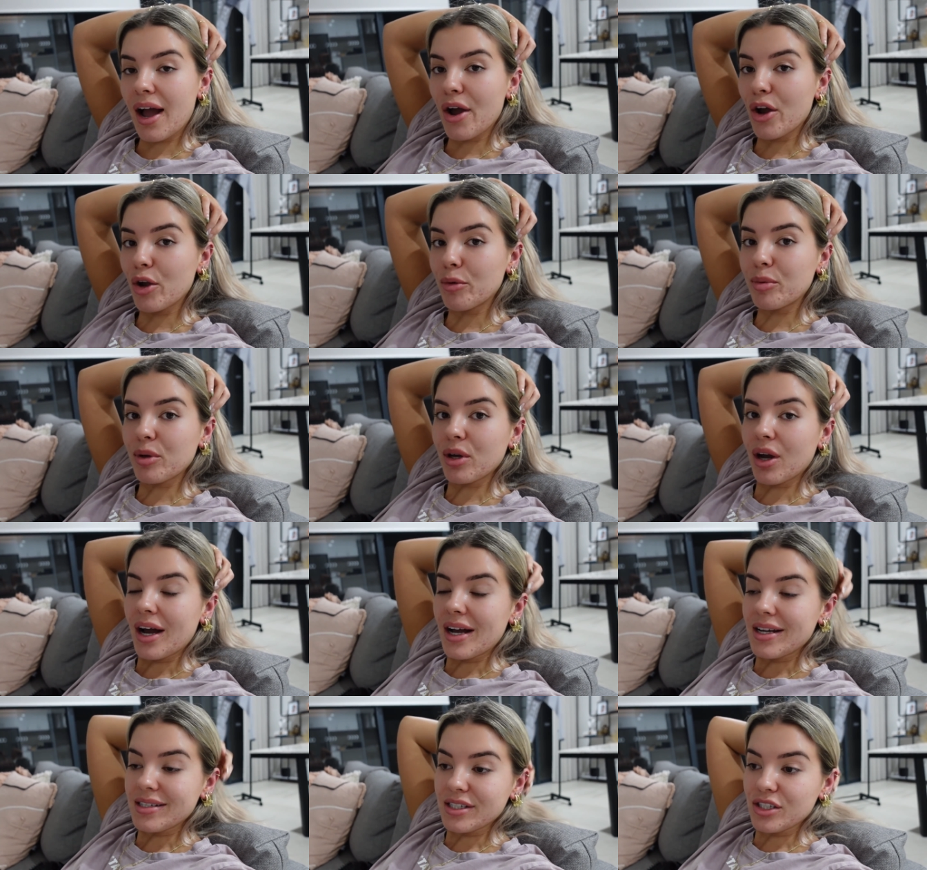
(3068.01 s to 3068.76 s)
I hope you
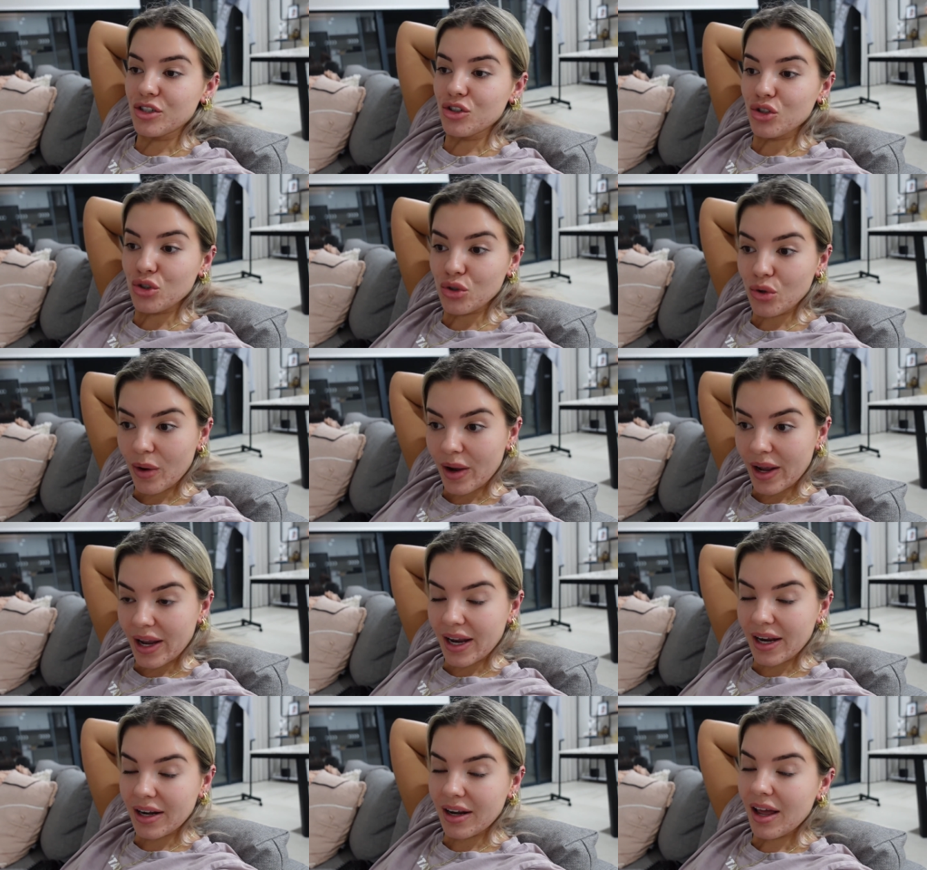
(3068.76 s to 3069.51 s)
guys
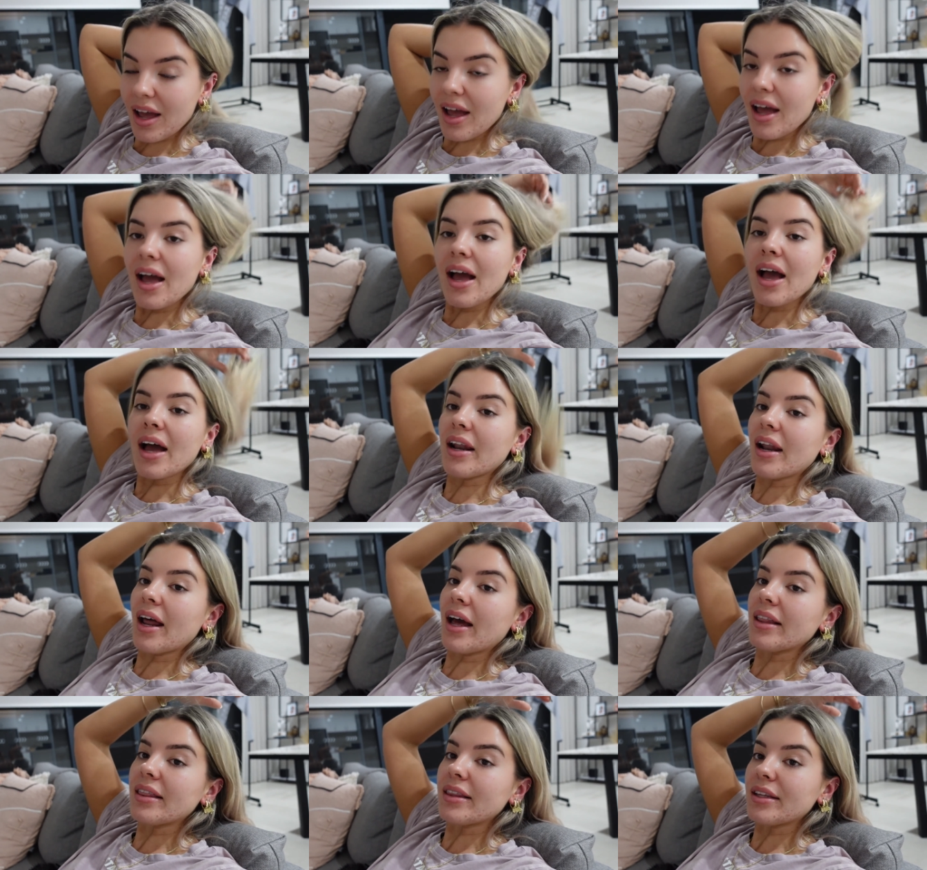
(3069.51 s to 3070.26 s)
enjoyed, and
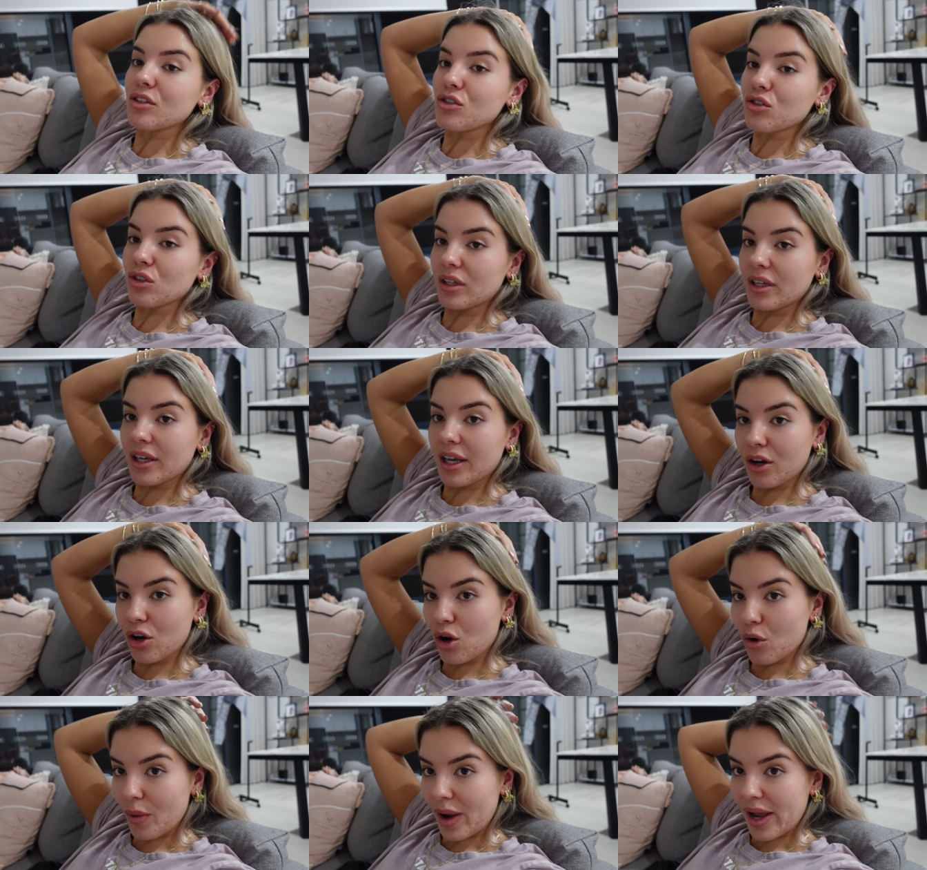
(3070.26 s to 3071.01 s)
I literally
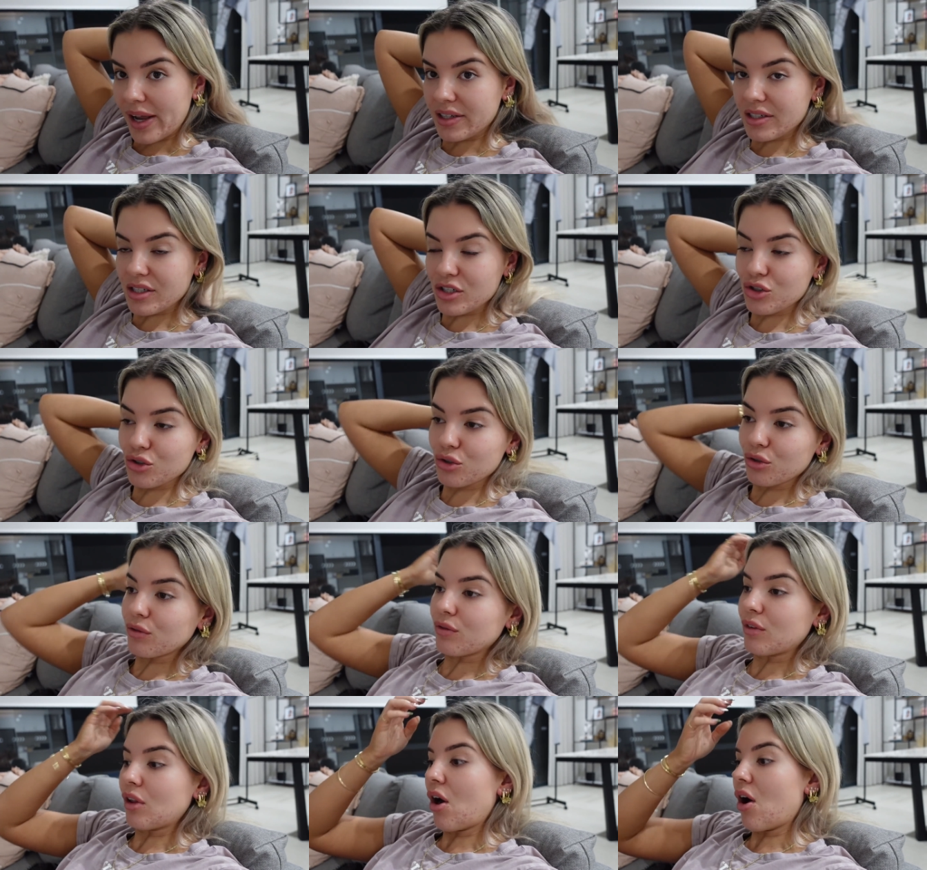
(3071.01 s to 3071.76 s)
cannot wait
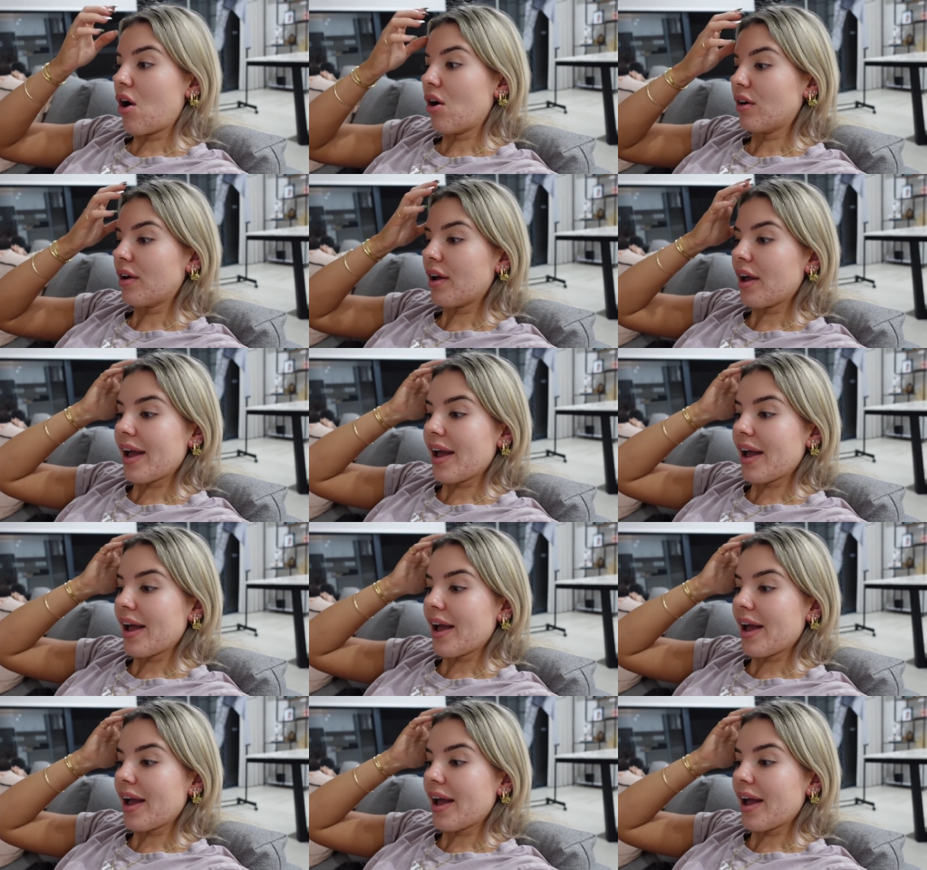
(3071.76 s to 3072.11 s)
to vlog